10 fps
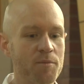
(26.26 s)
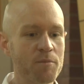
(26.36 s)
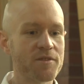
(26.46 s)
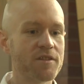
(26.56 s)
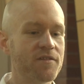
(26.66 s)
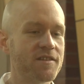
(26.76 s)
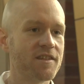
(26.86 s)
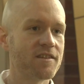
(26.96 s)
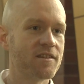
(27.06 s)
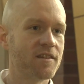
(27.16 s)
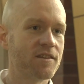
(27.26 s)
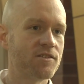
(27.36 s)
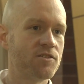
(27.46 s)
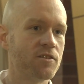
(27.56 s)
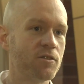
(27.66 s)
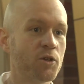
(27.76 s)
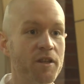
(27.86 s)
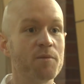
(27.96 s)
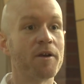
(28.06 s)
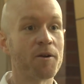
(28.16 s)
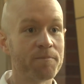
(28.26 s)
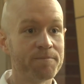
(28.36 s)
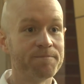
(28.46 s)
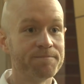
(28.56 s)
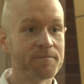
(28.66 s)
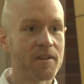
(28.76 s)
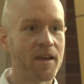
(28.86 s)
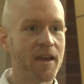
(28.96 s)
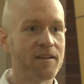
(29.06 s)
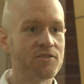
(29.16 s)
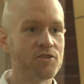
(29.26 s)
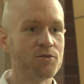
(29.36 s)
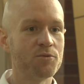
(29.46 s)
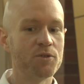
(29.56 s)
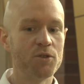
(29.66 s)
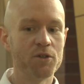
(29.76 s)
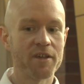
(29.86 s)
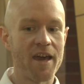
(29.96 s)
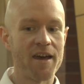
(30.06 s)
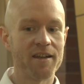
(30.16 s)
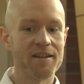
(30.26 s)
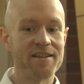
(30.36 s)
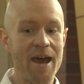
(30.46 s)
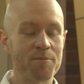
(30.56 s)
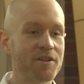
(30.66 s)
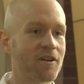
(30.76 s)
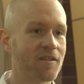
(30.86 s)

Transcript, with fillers: the purpose of the season is to look in the mirror and to look at adapting